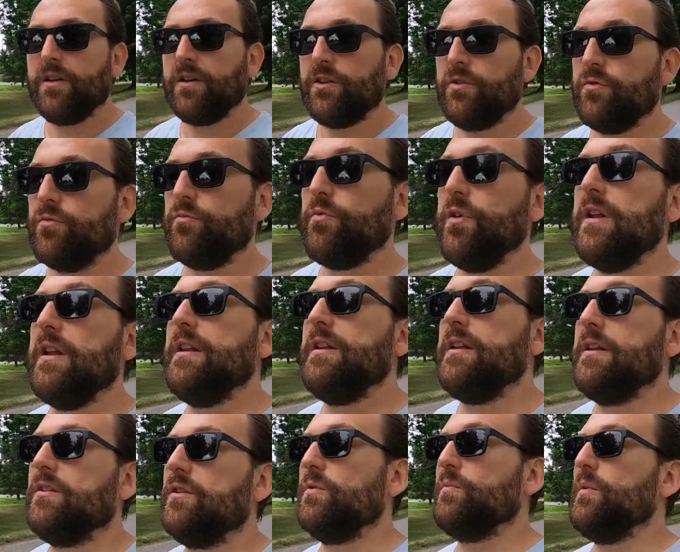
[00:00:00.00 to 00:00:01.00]
You really
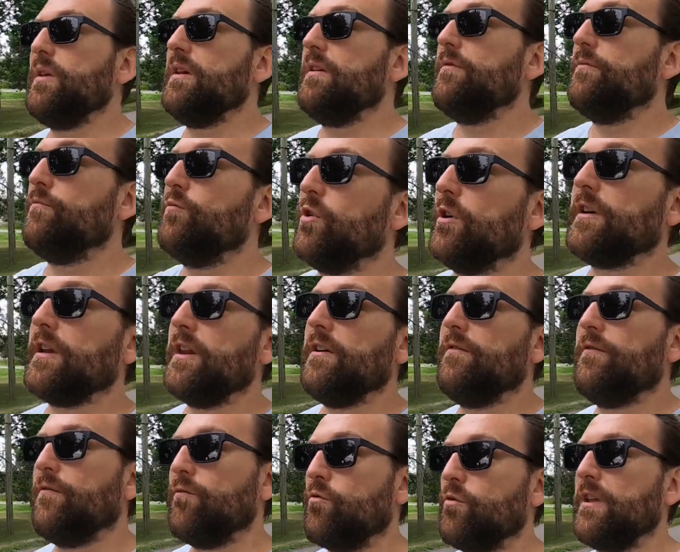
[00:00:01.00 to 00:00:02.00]
need to be working
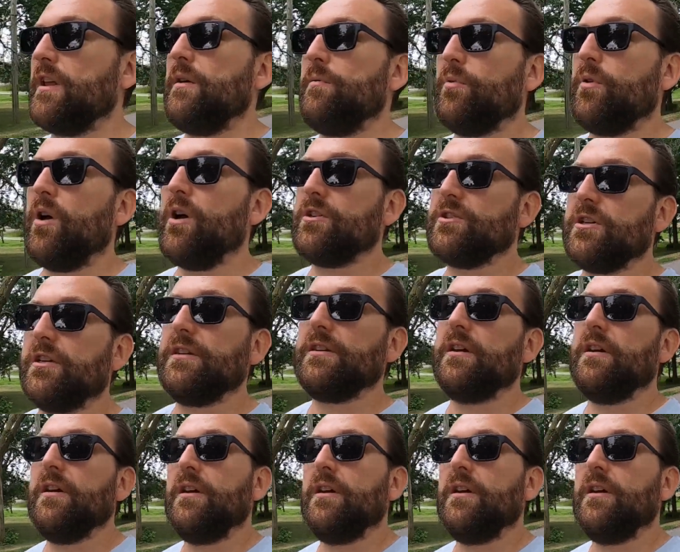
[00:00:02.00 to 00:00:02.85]
for that project